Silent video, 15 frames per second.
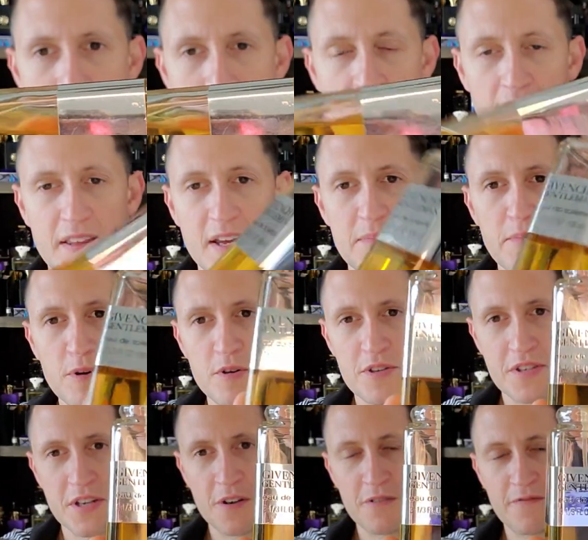I think
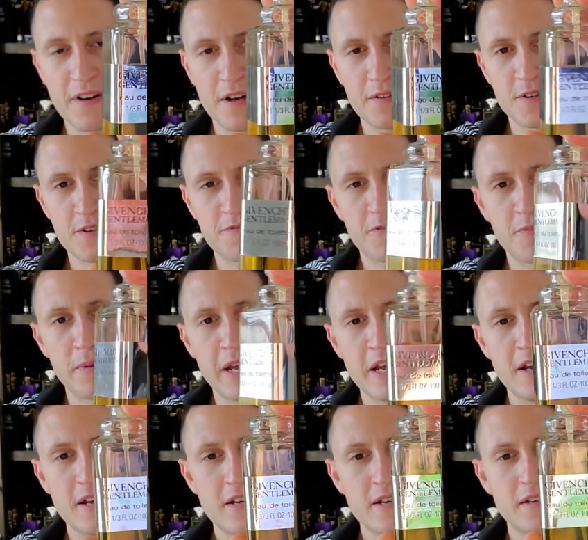Mudasir found this for
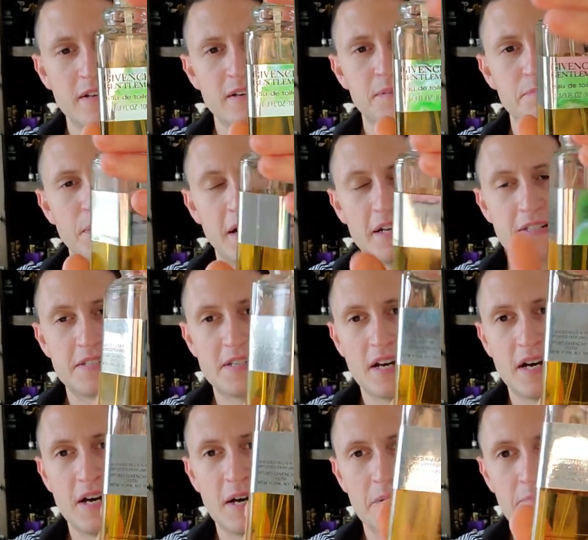me. But,
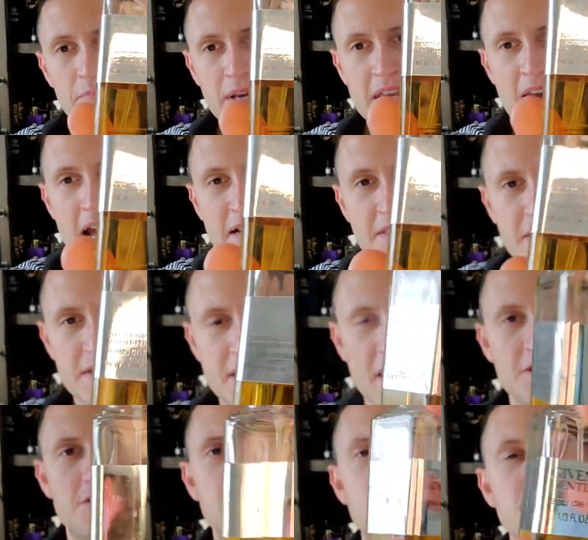um, but yeah, it's a
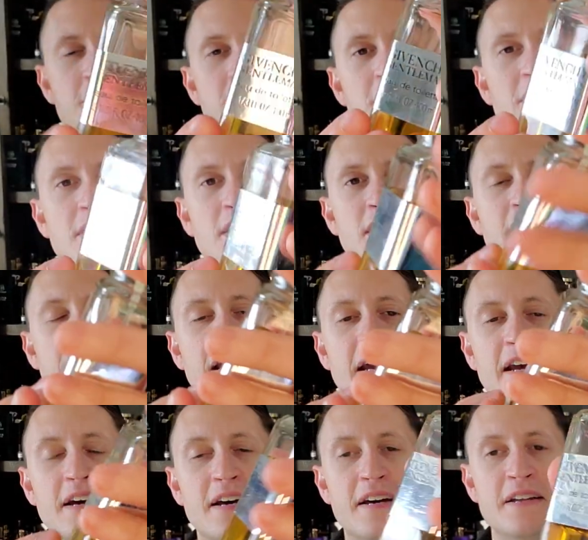tester.
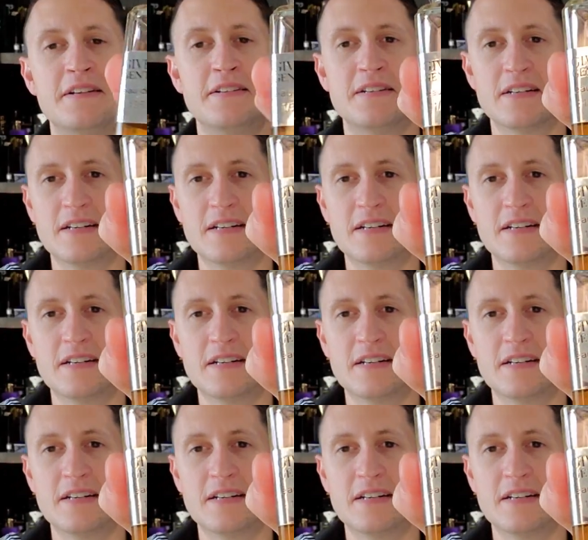And